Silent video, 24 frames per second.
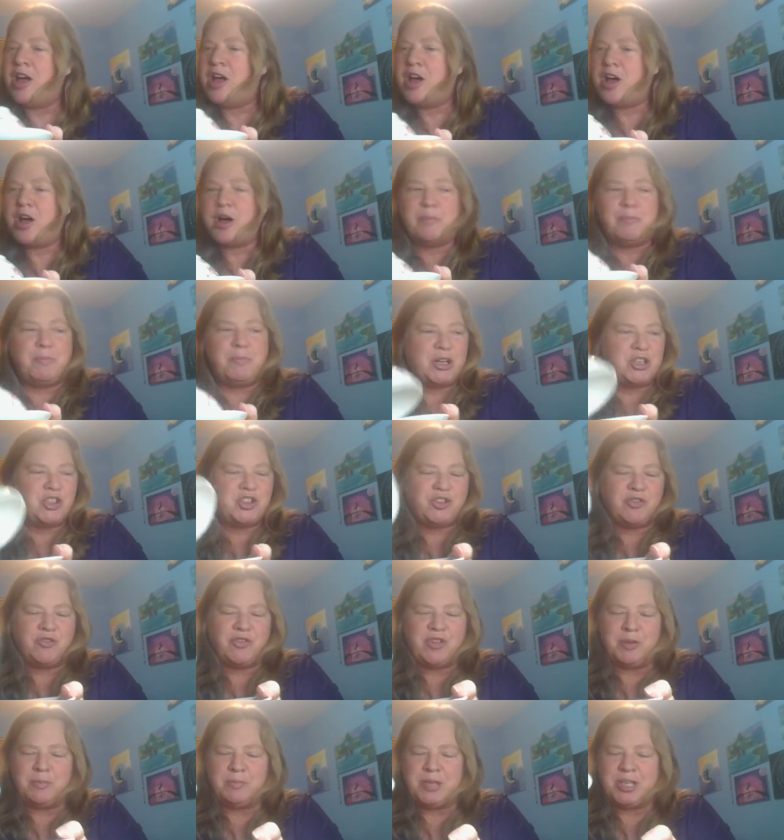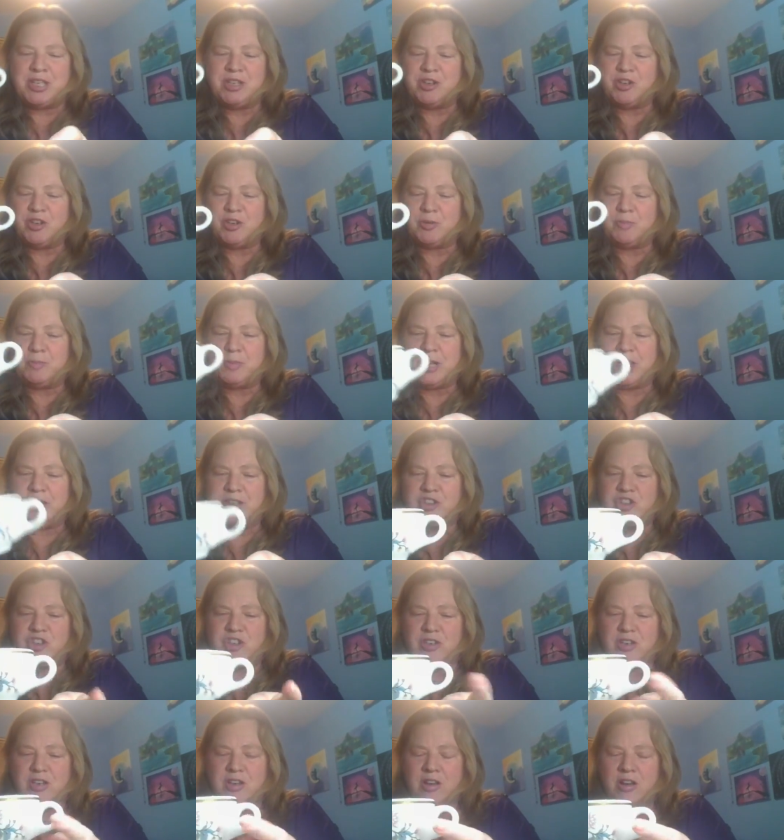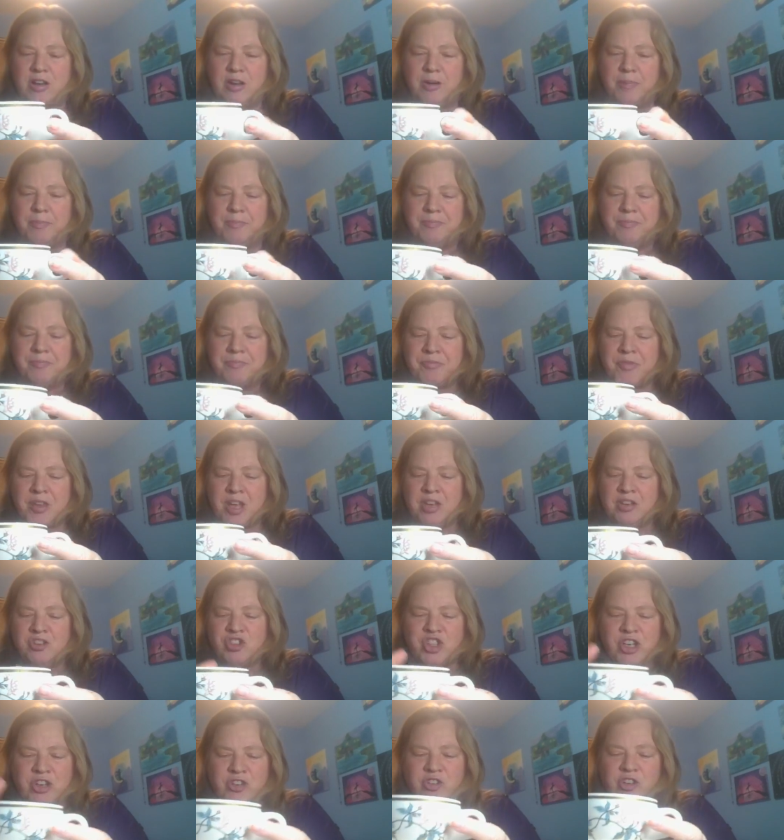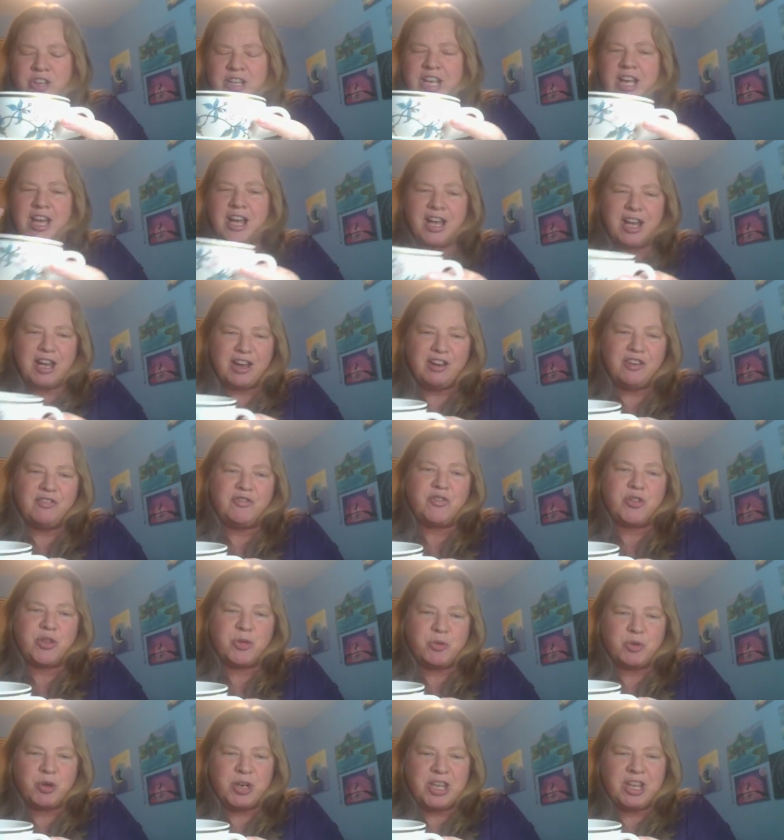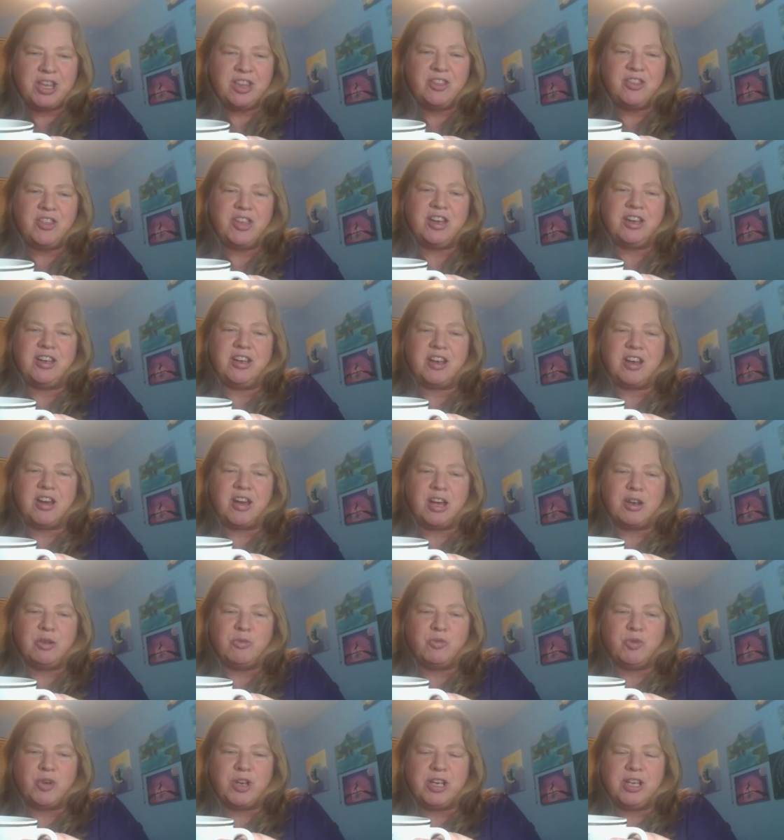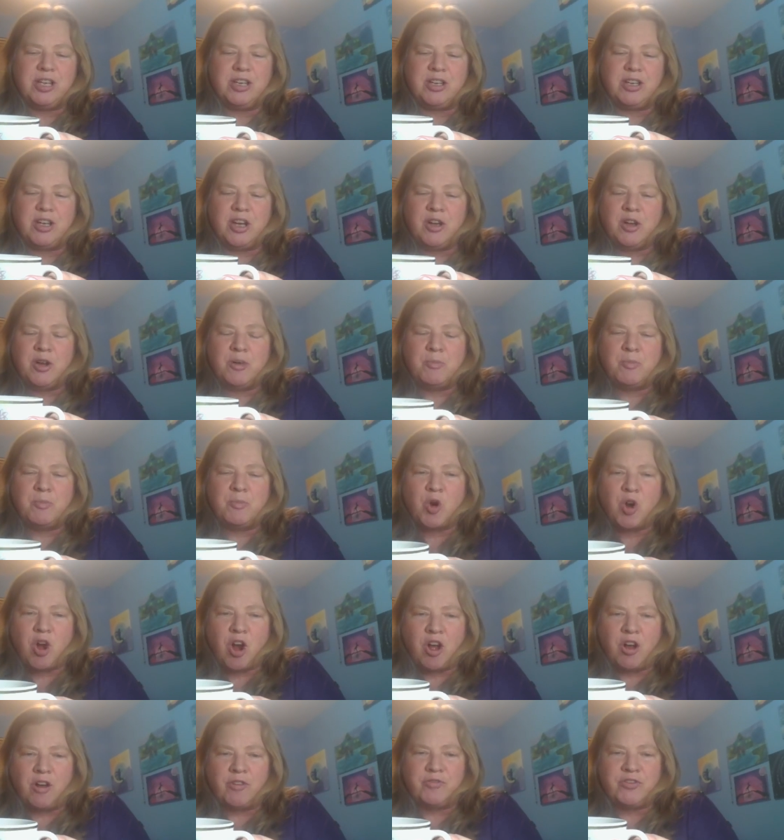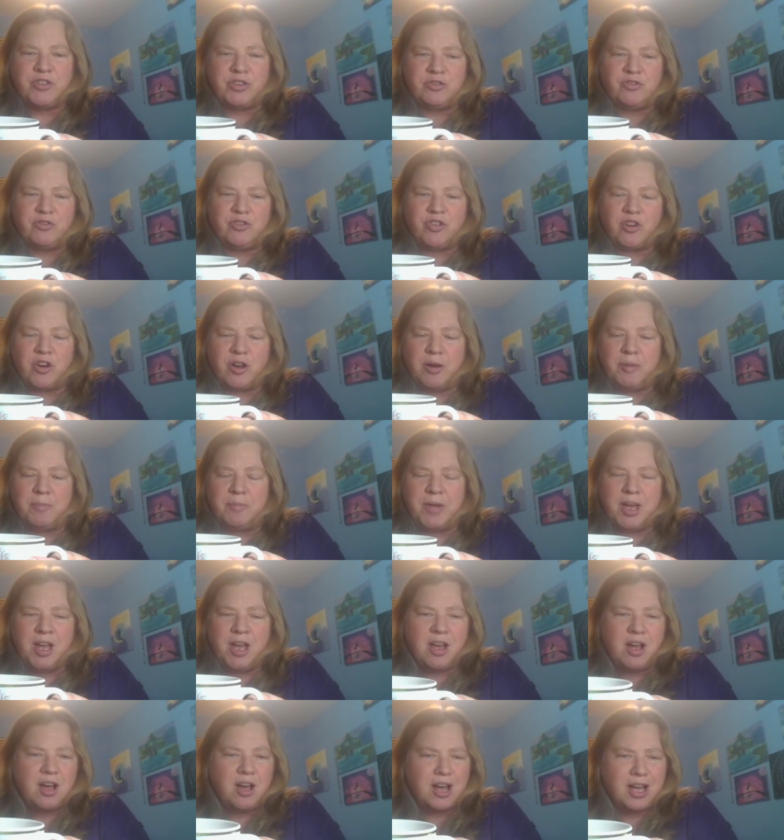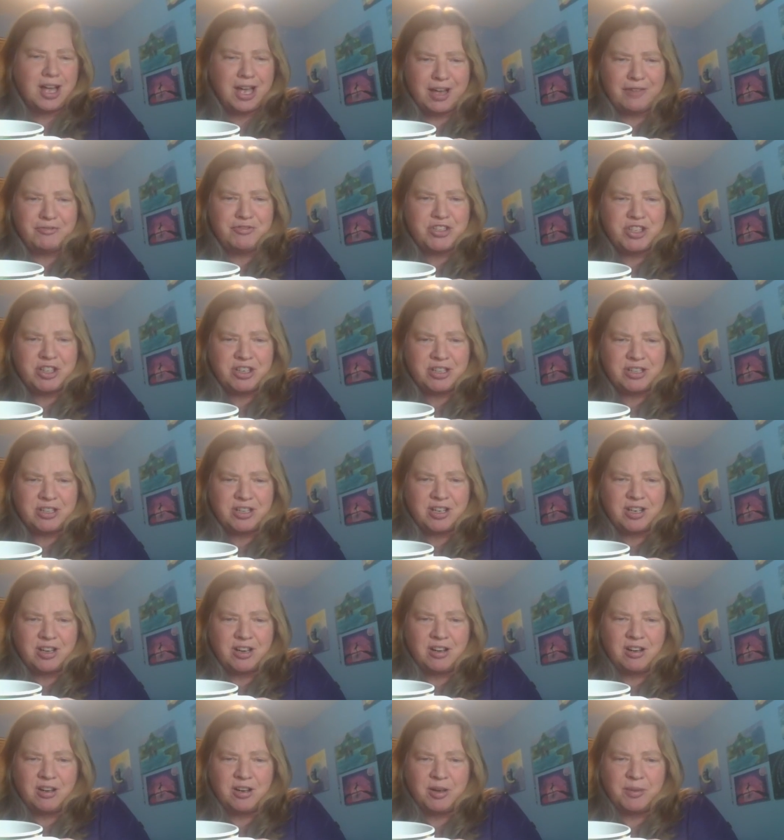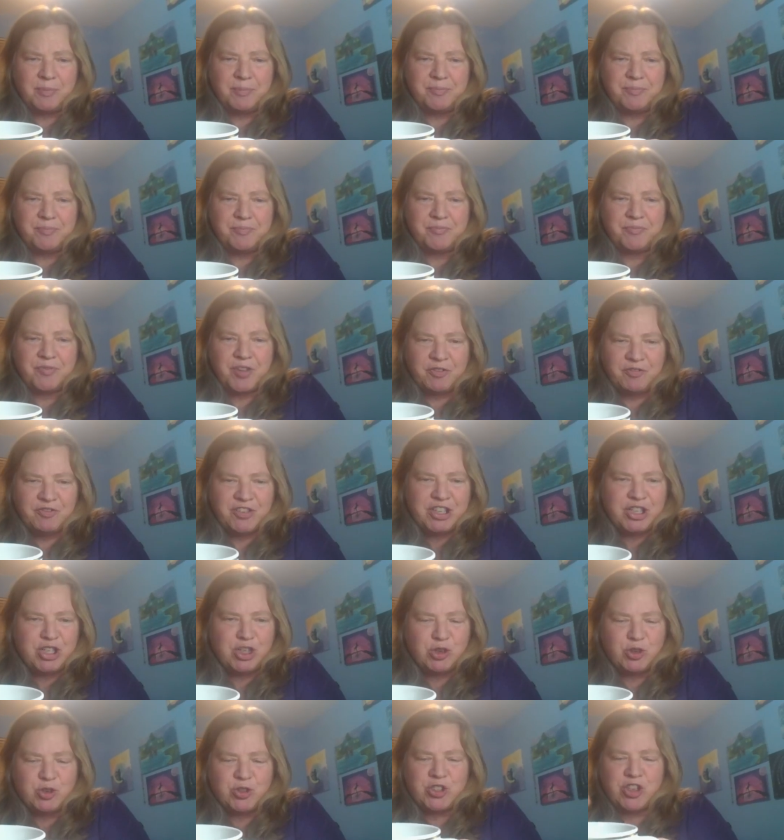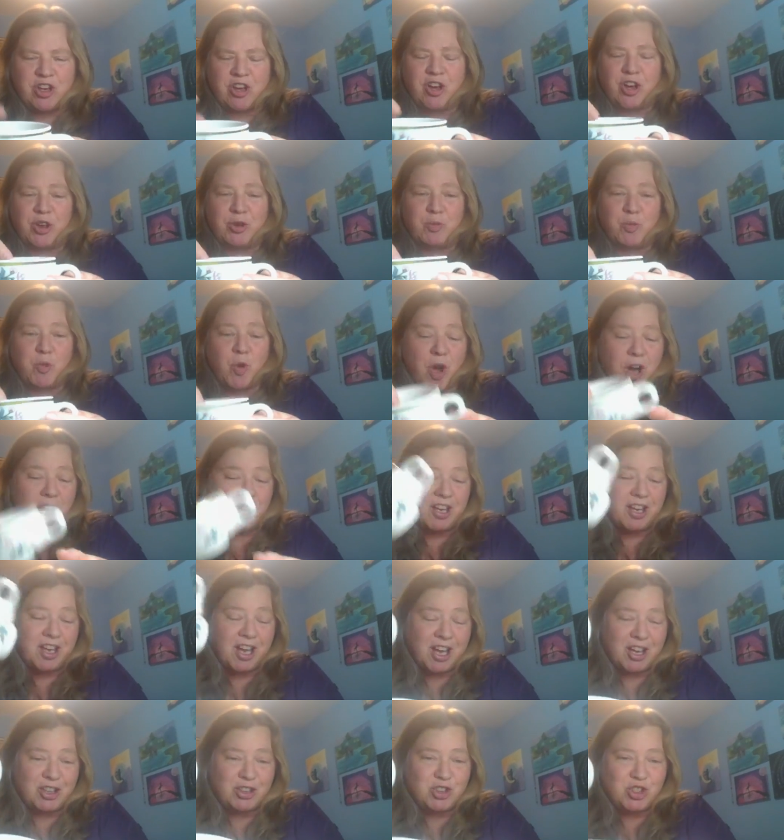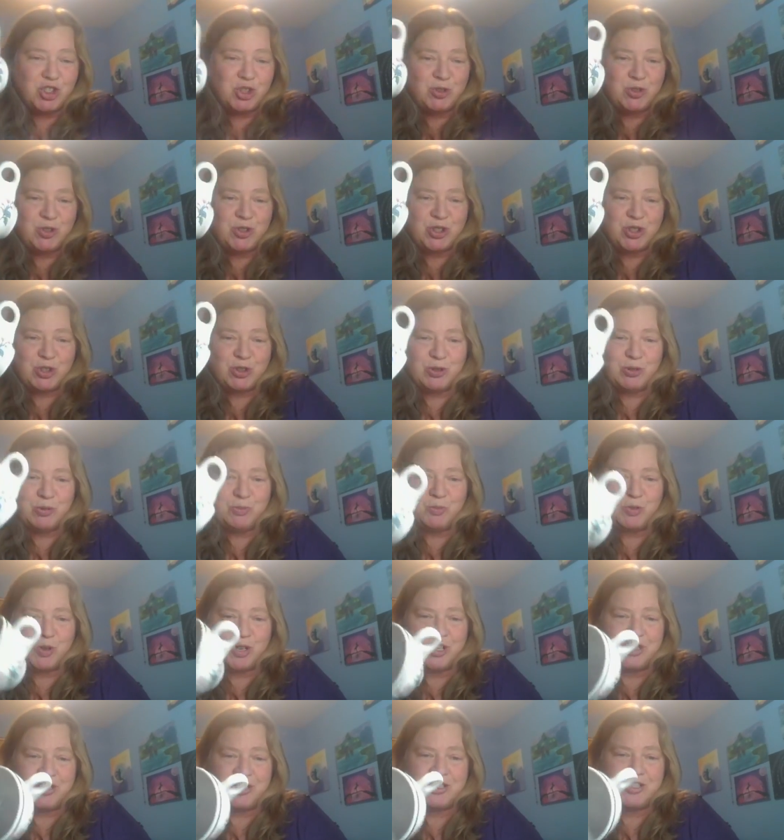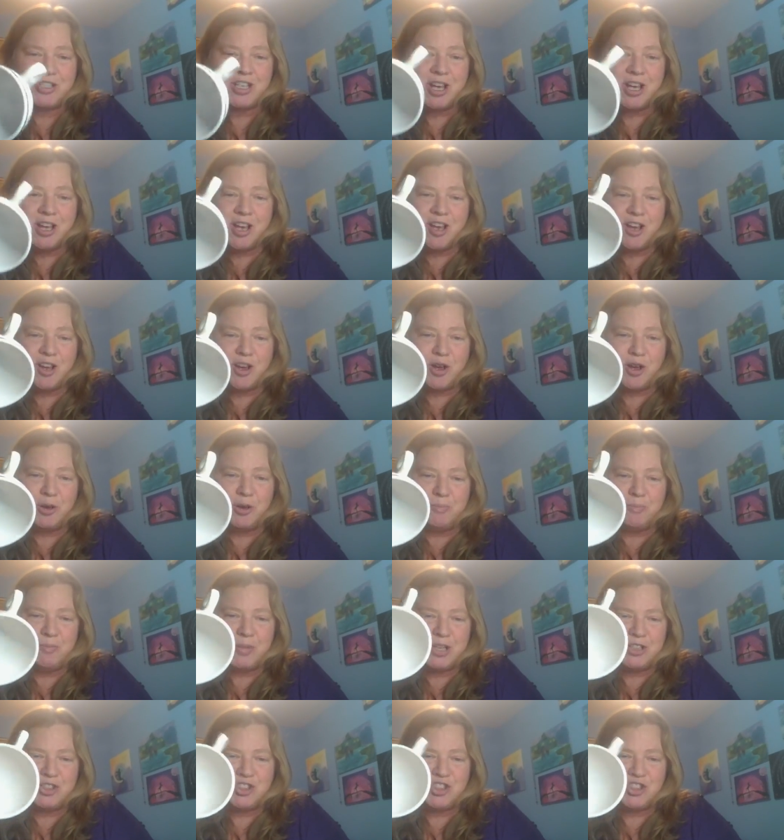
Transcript: a bunch of them here, but um, generally, I have three that I read more often from. I have done um, videos on why I choose certain ones, um, but